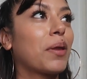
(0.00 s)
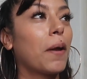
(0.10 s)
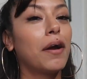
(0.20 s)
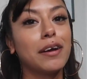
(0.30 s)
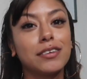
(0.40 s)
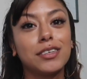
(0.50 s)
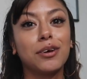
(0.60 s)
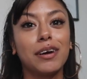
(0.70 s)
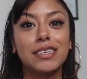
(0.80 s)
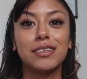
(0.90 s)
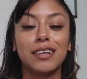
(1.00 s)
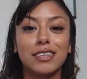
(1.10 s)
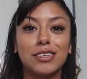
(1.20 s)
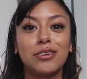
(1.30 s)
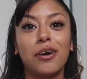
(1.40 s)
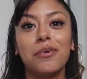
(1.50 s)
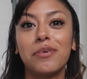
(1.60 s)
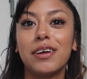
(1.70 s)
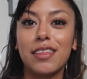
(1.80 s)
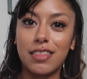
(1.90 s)
Alright, so let's start
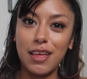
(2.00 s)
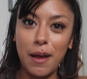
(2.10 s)
with,